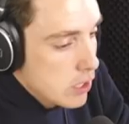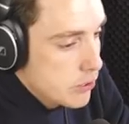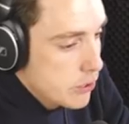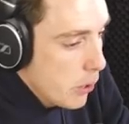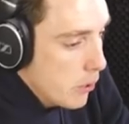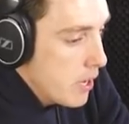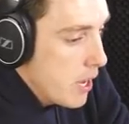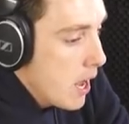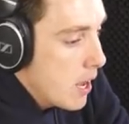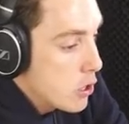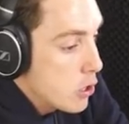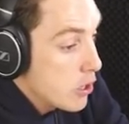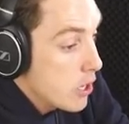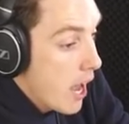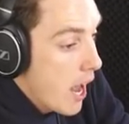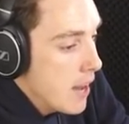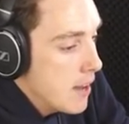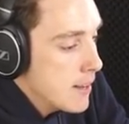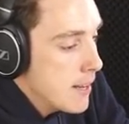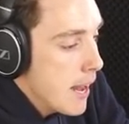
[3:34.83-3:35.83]
So yeah, you
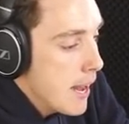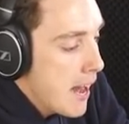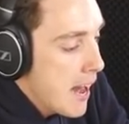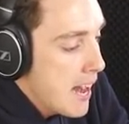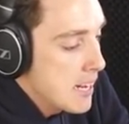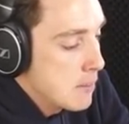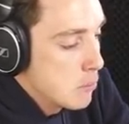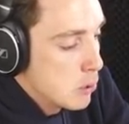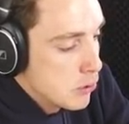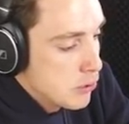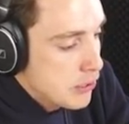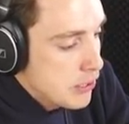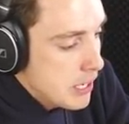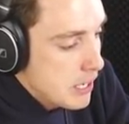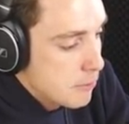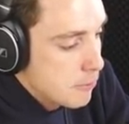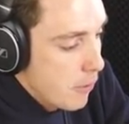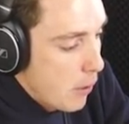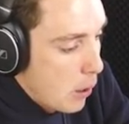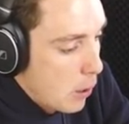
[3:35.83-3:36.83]
can get animals
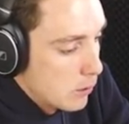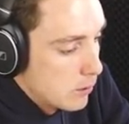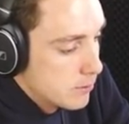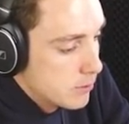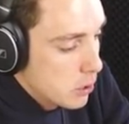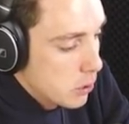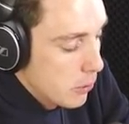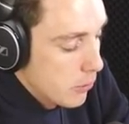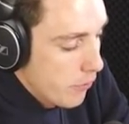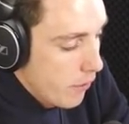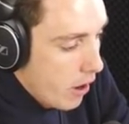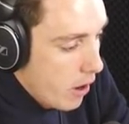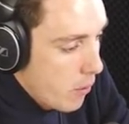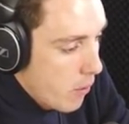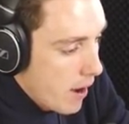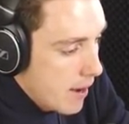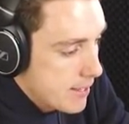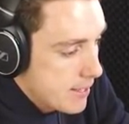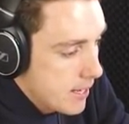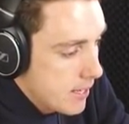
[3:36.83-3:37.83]
involved, although
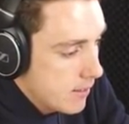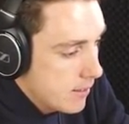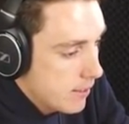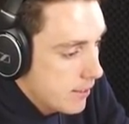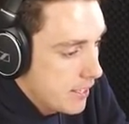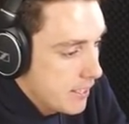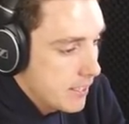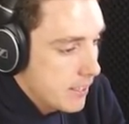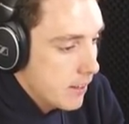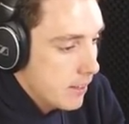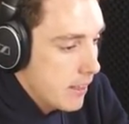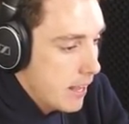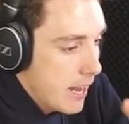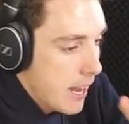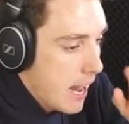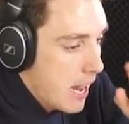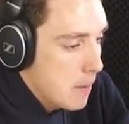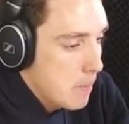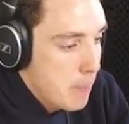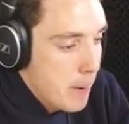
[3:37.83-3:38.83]
I did think they
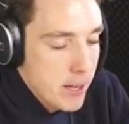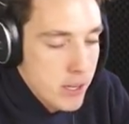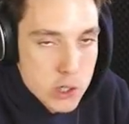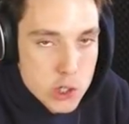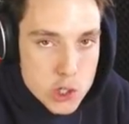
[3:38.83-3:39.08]
had a better